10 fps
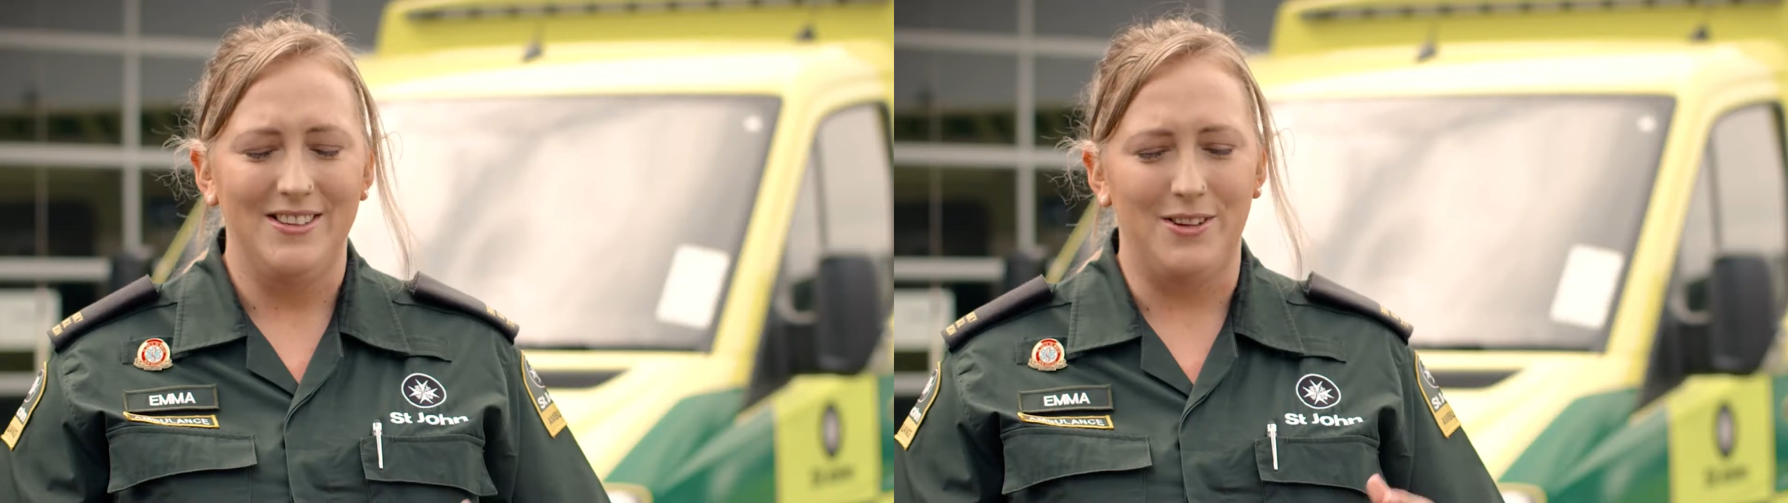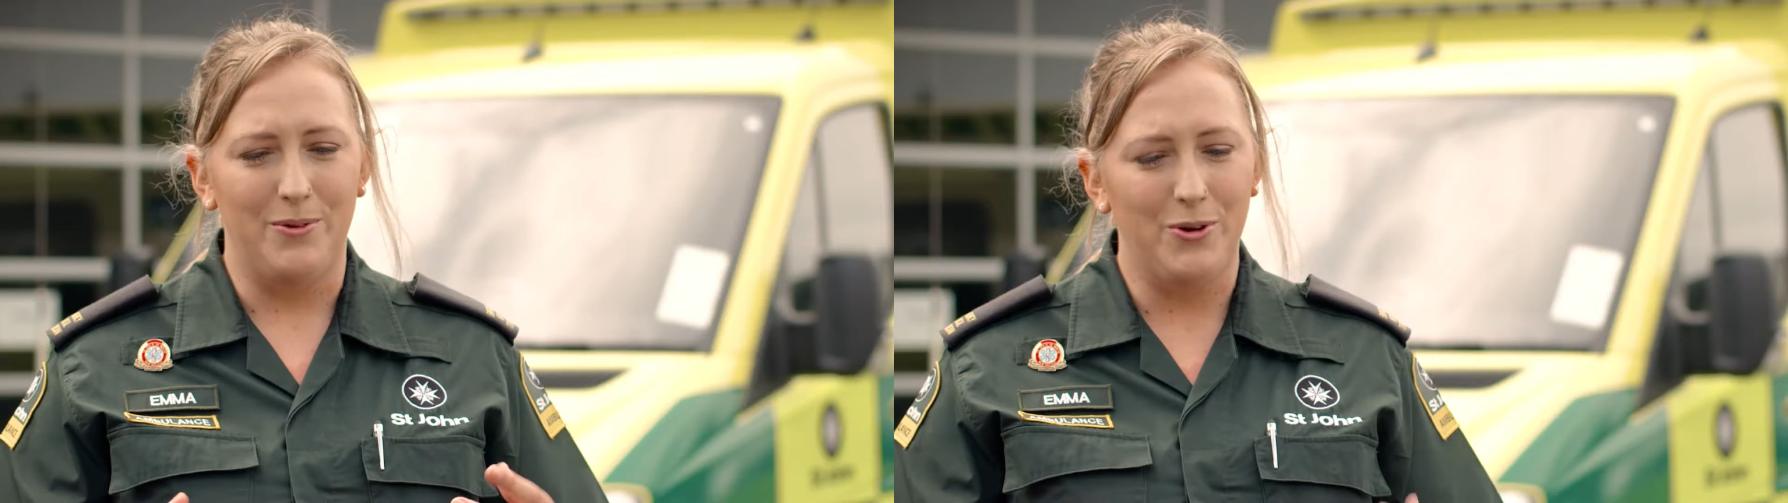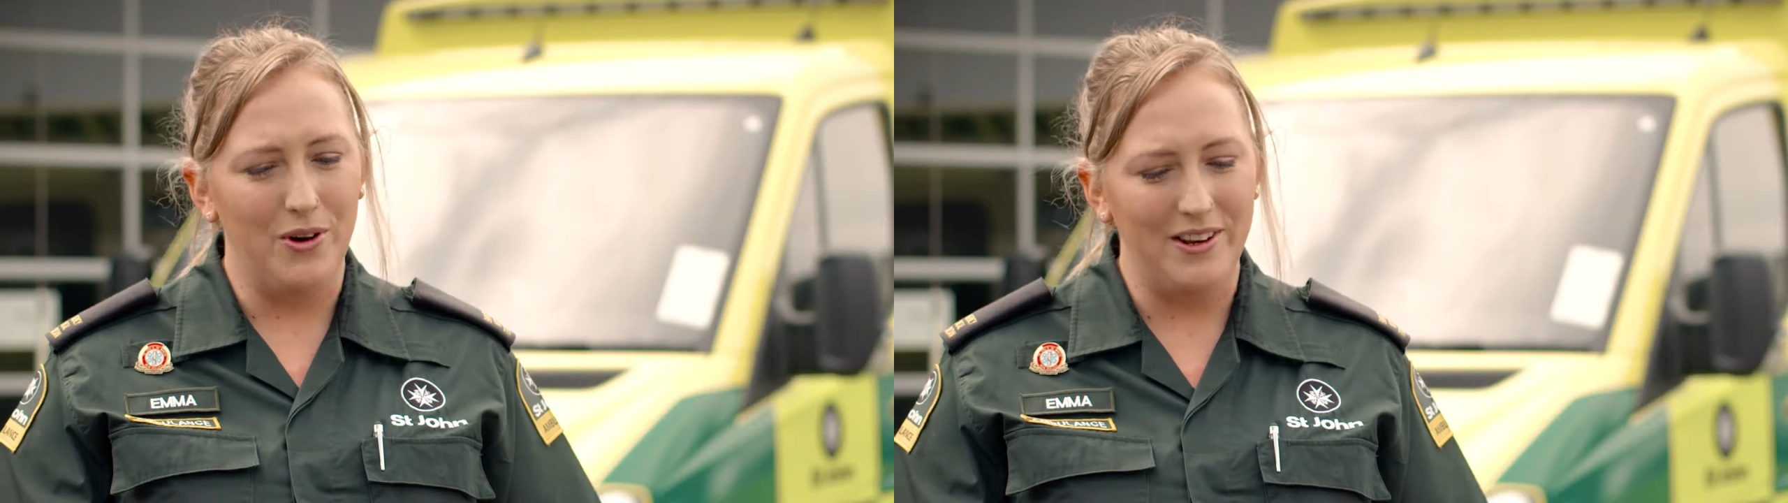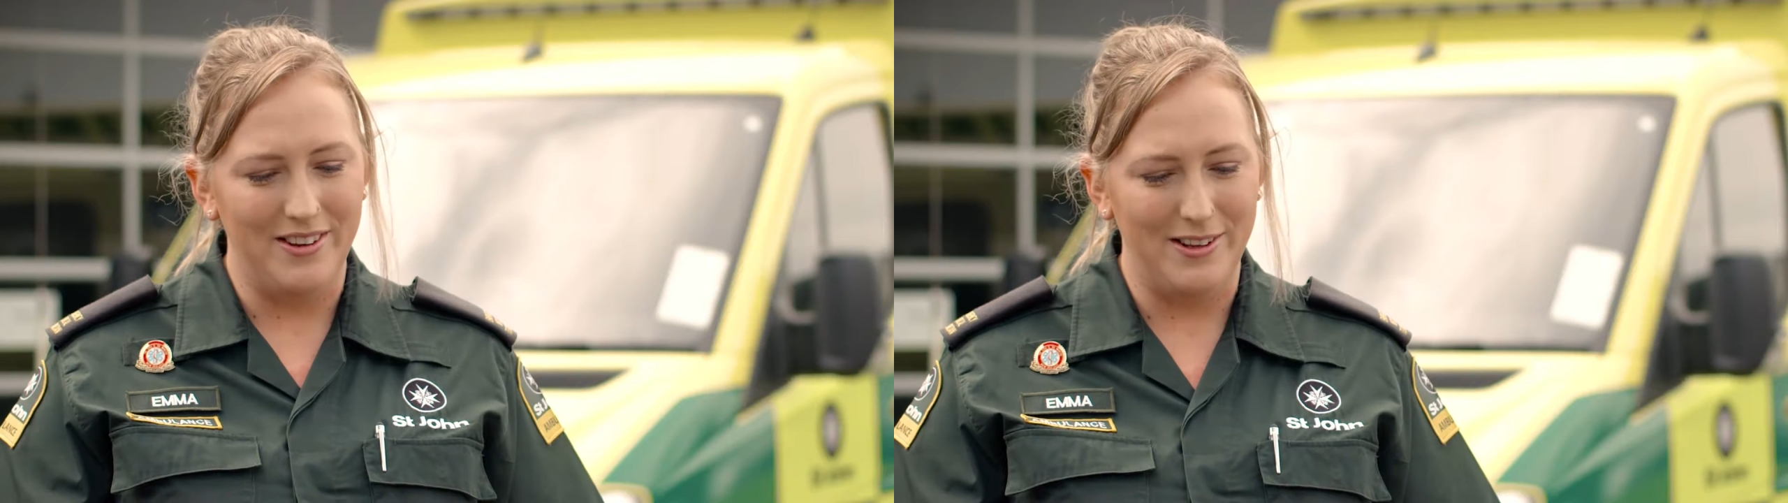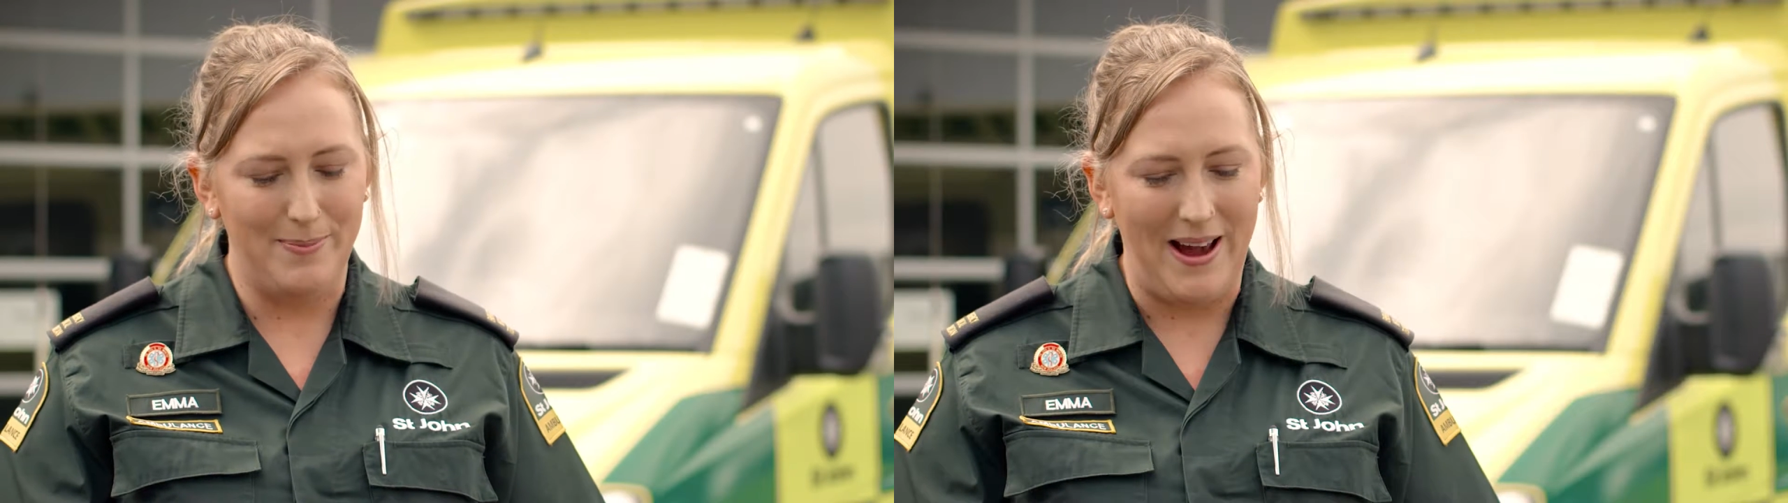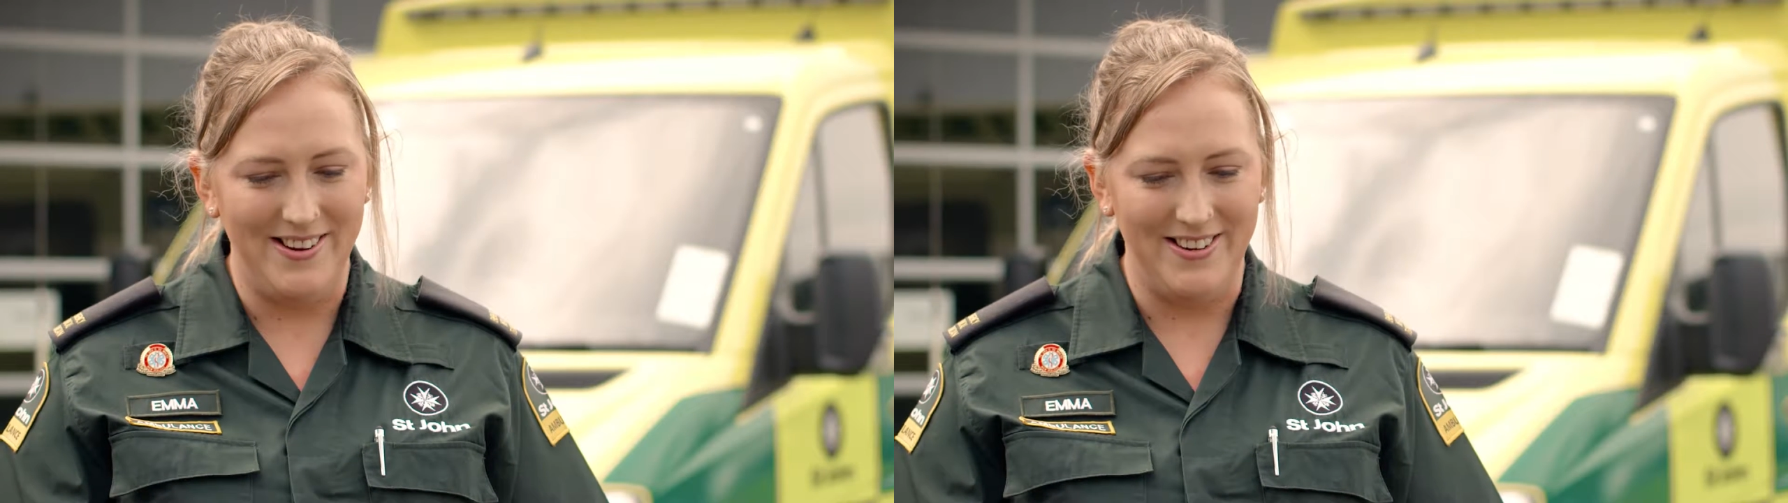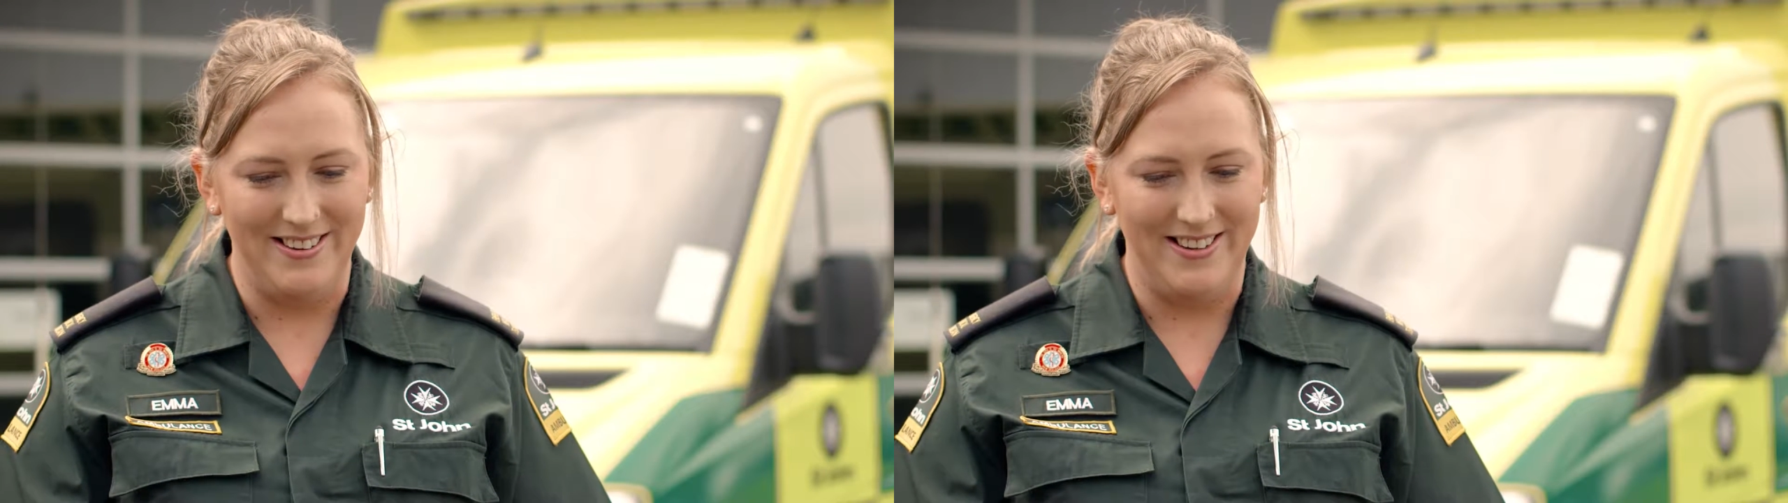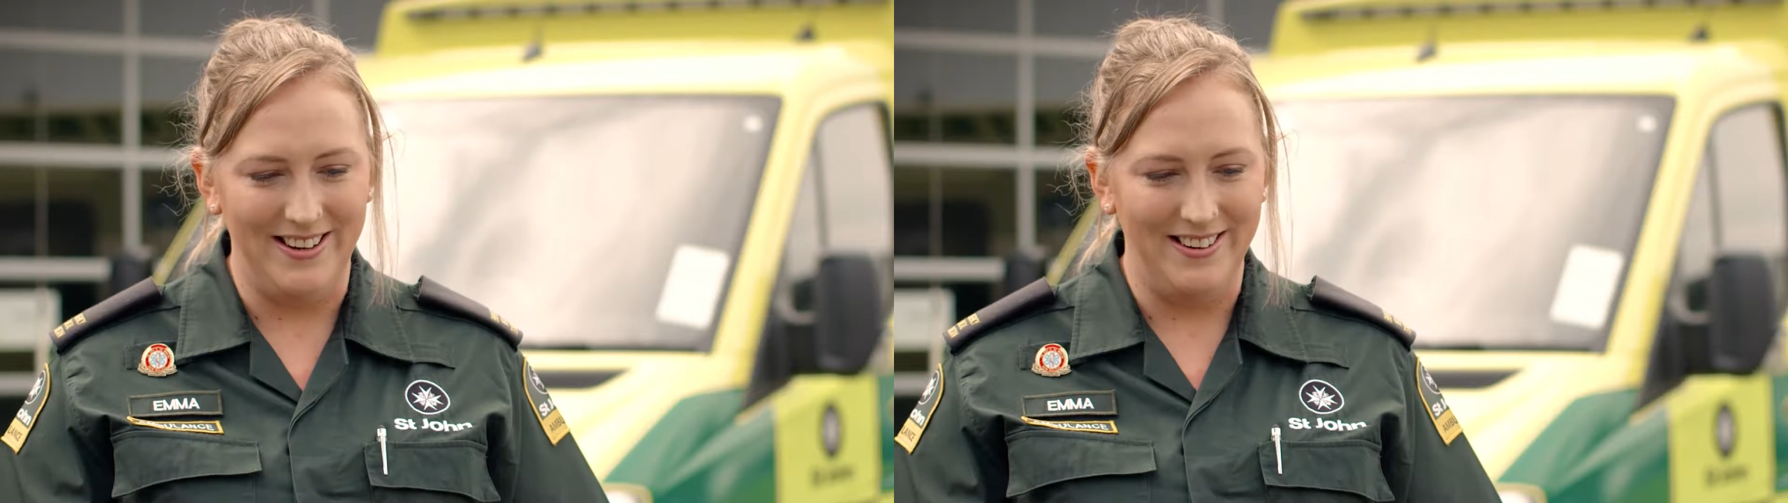So I'm talking to this
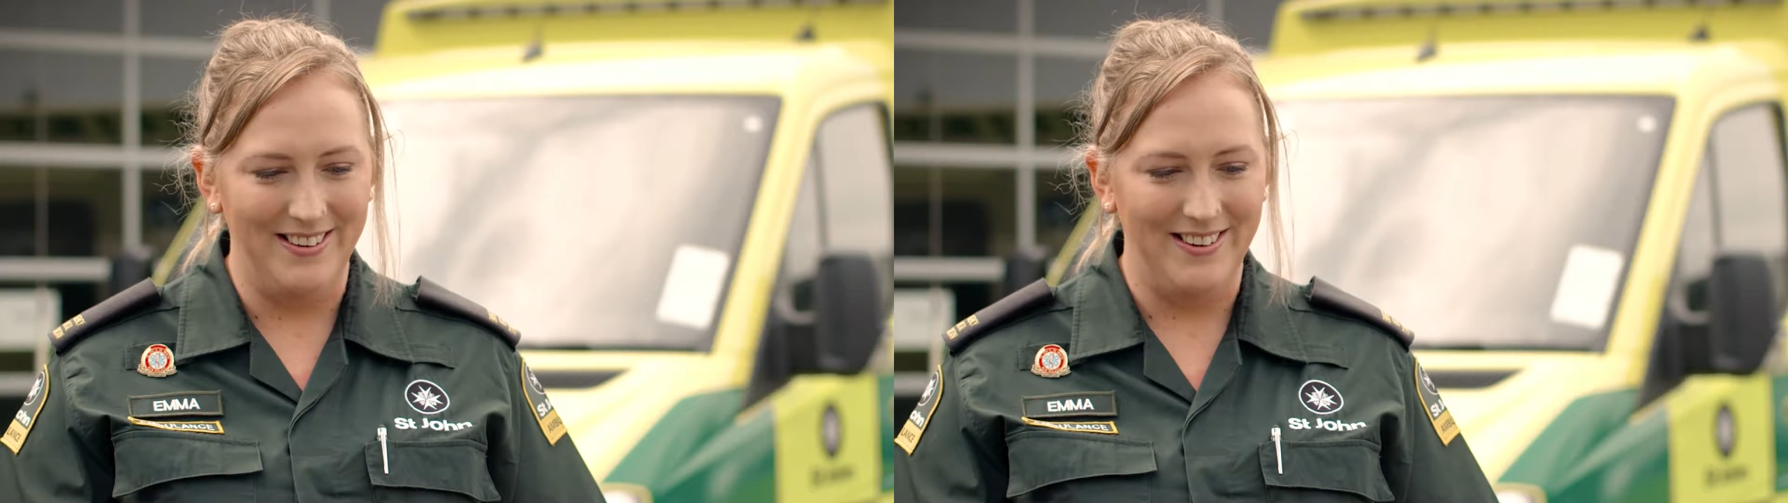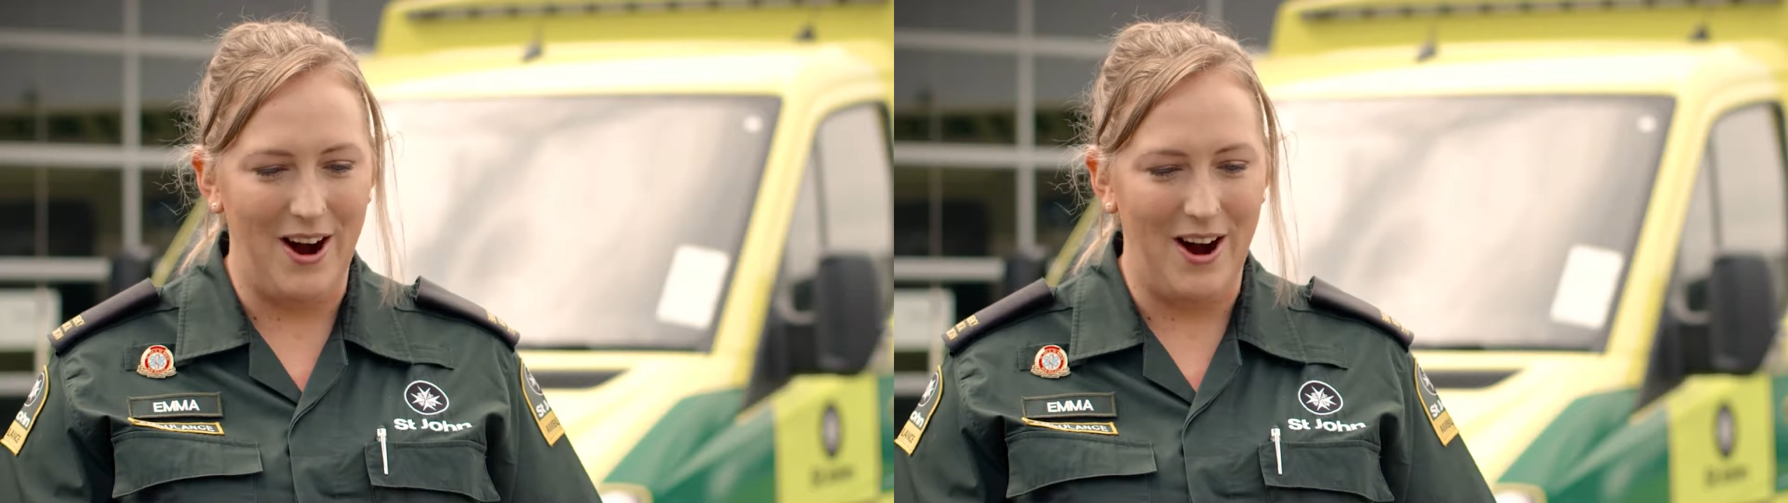patient and